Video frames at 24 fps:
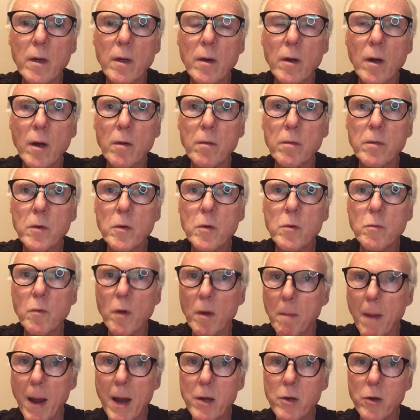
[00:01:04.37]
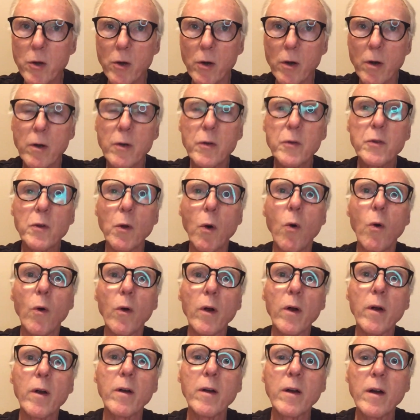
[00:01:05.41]
a food remainder
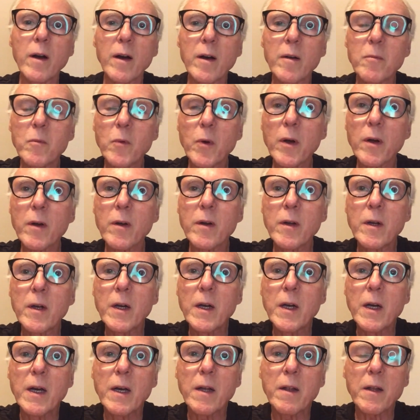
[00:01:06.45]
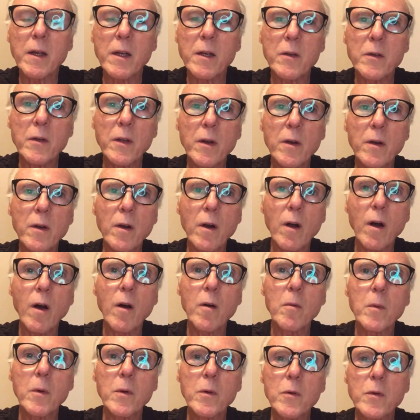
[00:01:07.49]
store, where things that are
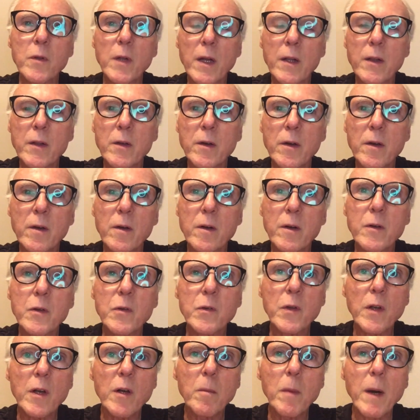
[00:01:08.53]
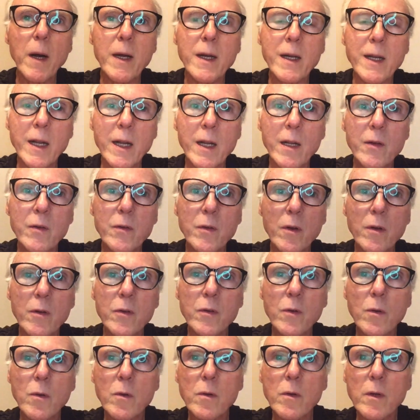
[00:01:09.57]
almost at their sell-by dates are
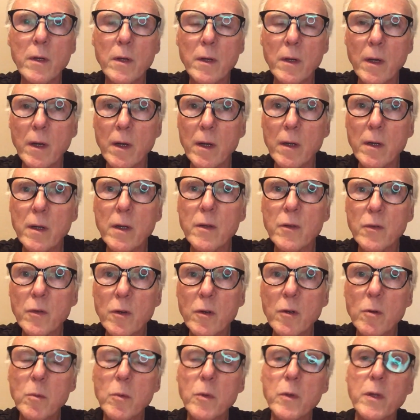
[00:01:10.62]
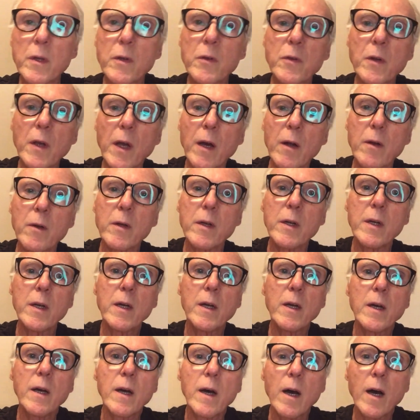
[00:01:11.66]
sold at a considerable discount.
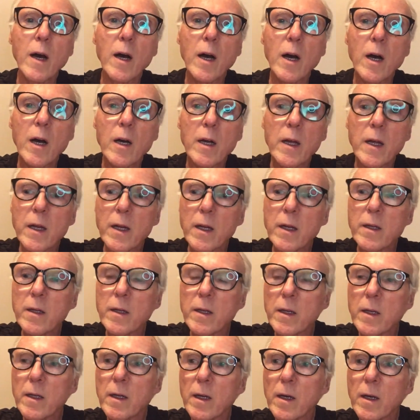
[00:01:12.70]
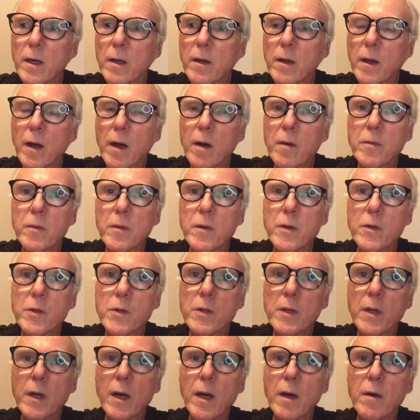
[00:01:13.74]
And they often
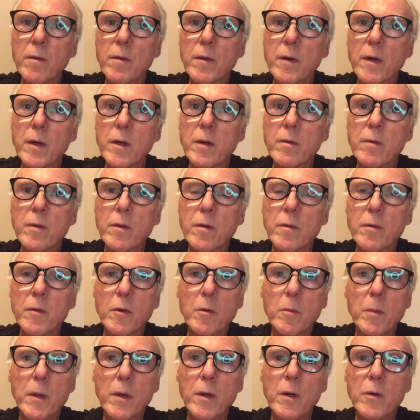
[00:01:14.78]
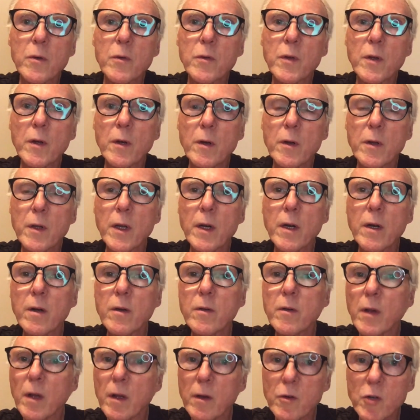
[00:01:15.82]
have a few beers here and there,
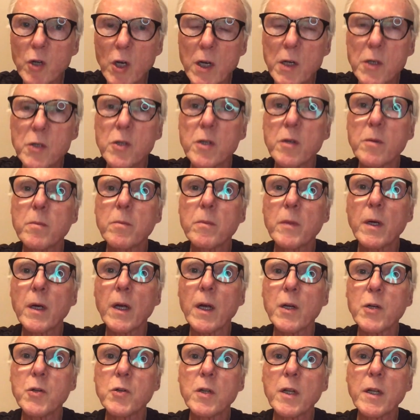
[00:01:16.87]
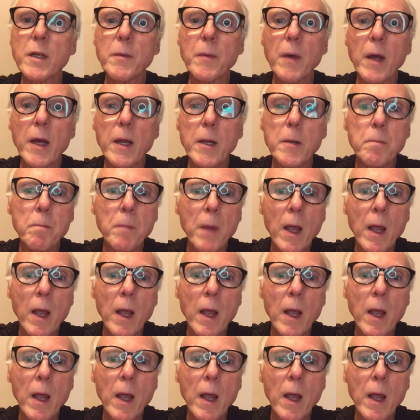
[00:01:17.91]
and then change them occasionally. And